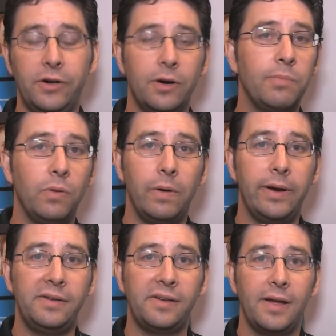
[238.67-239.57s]
to your
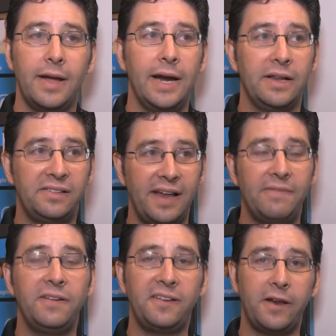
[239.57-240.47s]
employees in a
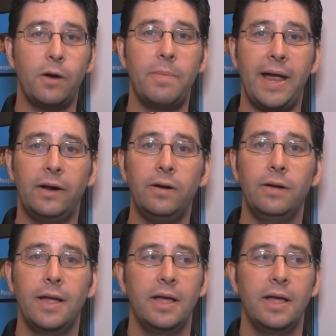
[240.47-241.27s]
safe and secure manner